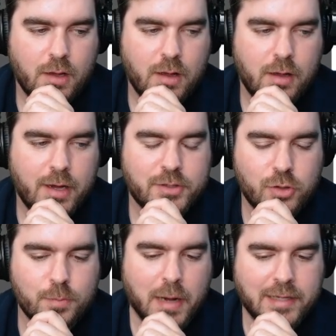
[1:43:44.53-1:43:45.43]

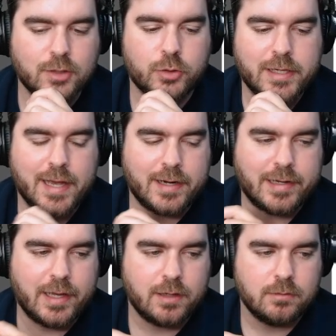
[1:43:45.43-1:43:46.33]
don't mind it looking at it
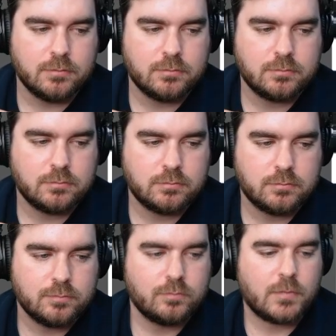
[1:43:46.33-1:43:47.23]
again.
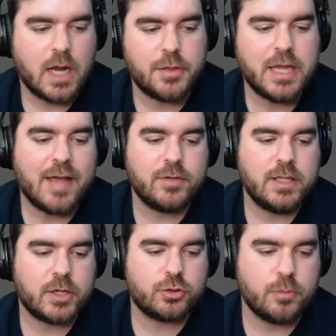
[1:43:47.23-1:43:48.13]
I think having the
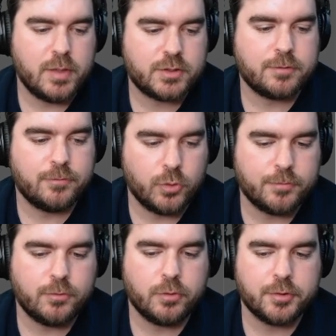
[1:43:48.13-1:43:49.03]
extra Minsc for the
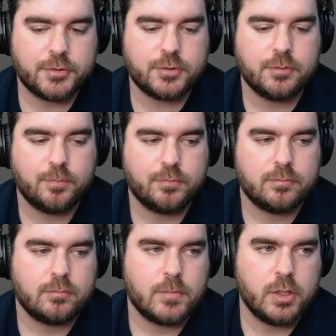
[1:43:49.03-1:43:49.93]
Force,
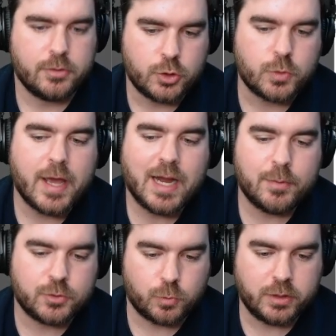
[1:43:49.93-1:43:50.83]
you know, the Dried Arbor
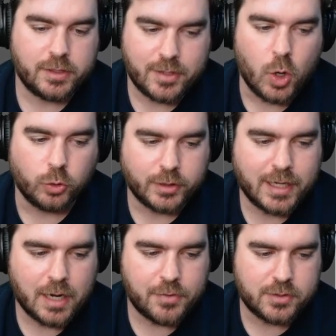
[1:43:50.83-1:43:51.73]
is really the only
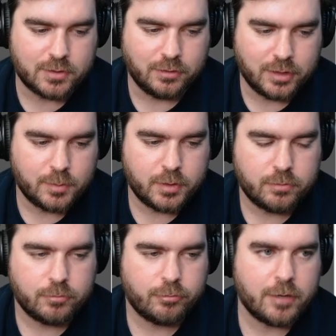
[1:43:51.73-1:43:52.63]
card that is a little bit
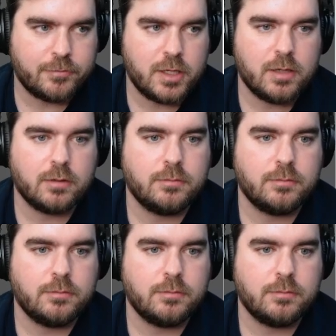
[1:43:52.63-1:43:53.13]
rough here.